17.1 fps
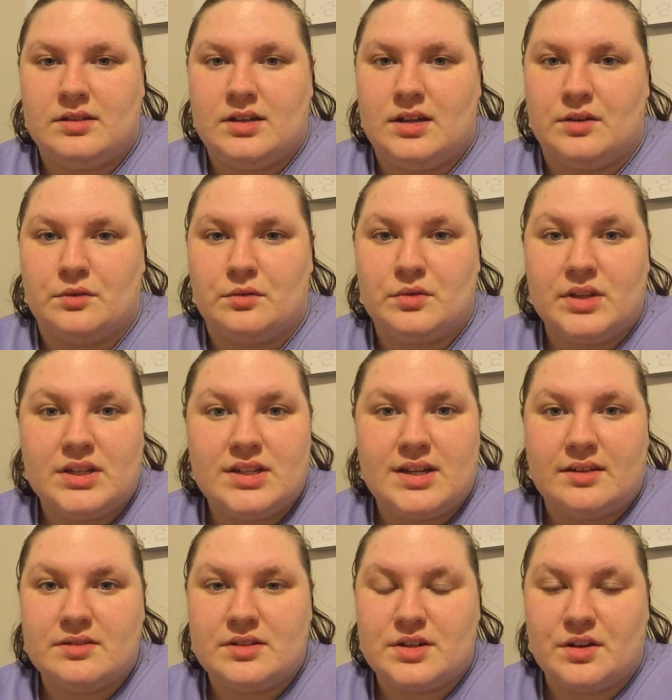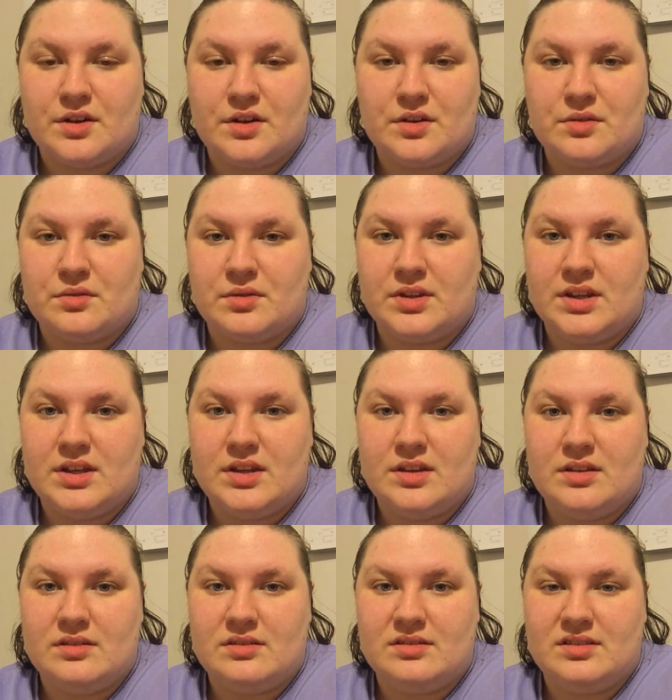You know, really down to earth,
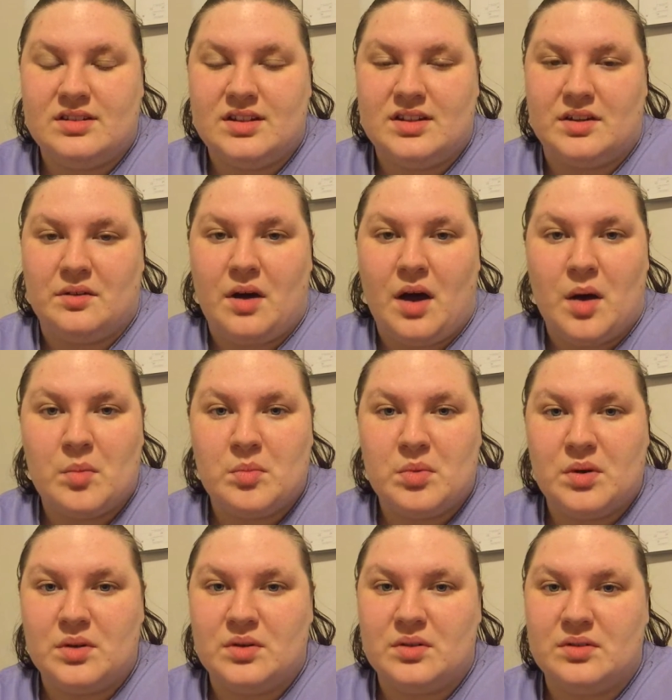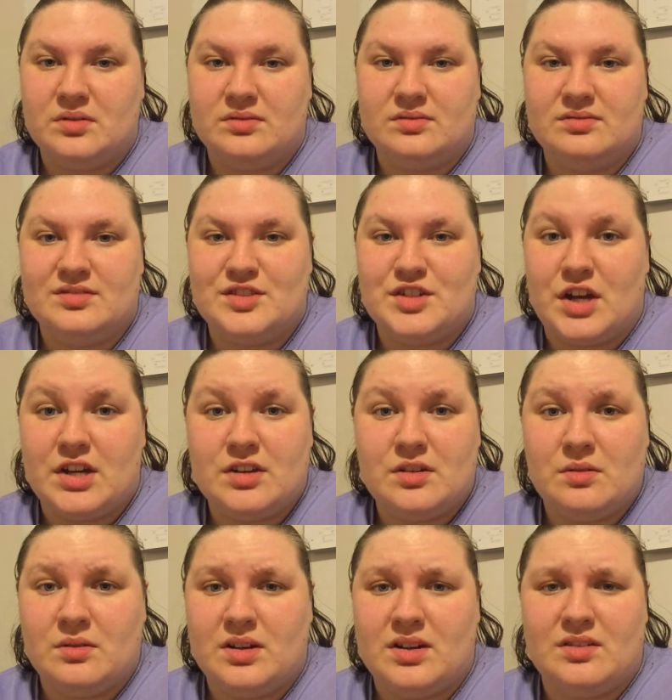really, you know, humble,
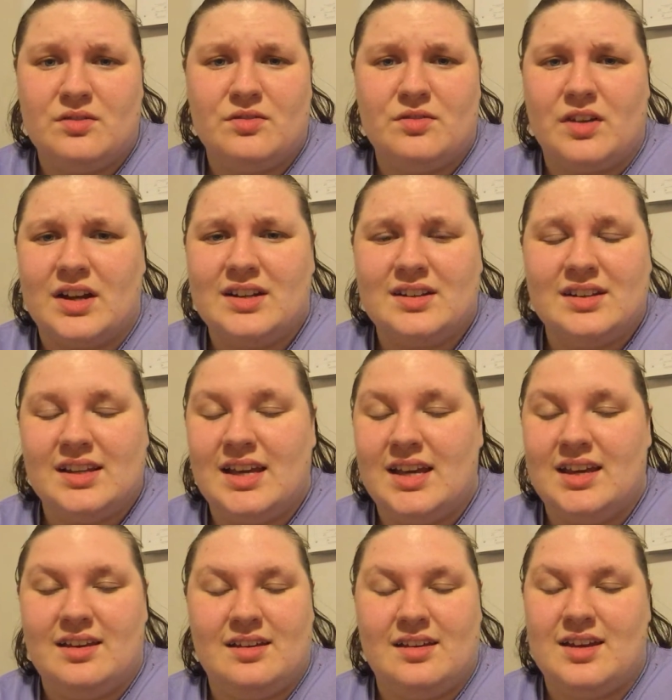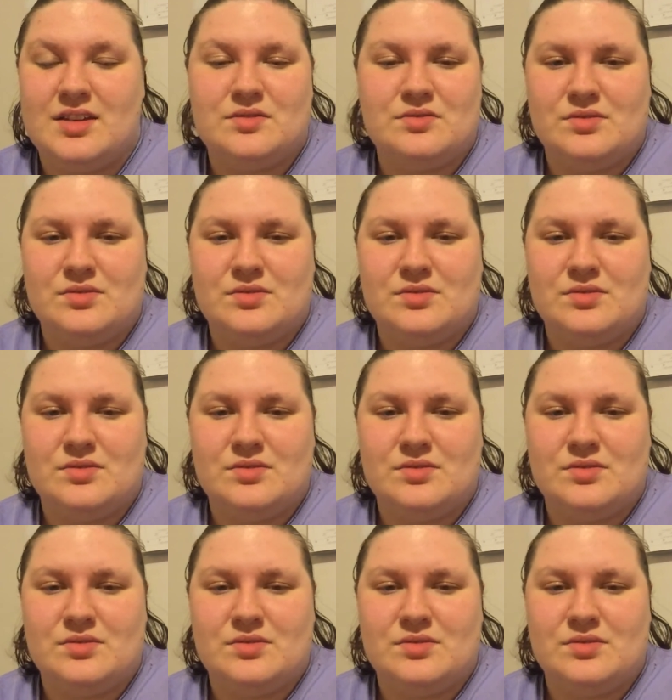genuine, friendly.